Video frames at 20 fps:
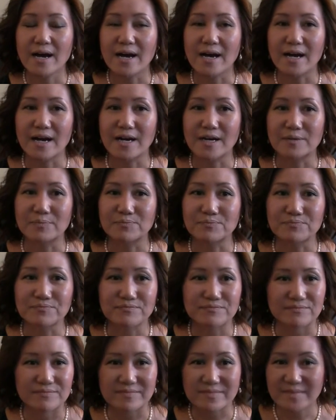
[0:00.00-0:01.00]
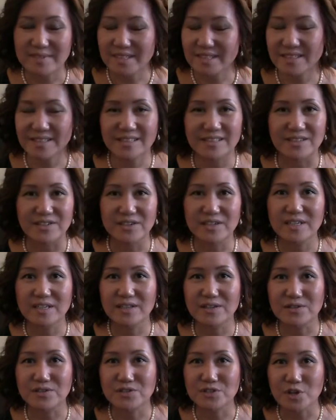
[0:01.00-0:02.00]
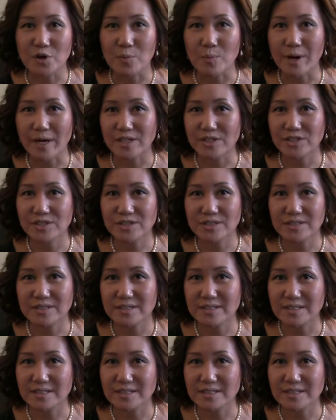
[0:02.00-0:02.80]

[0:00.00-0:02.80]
You're going to learn so much,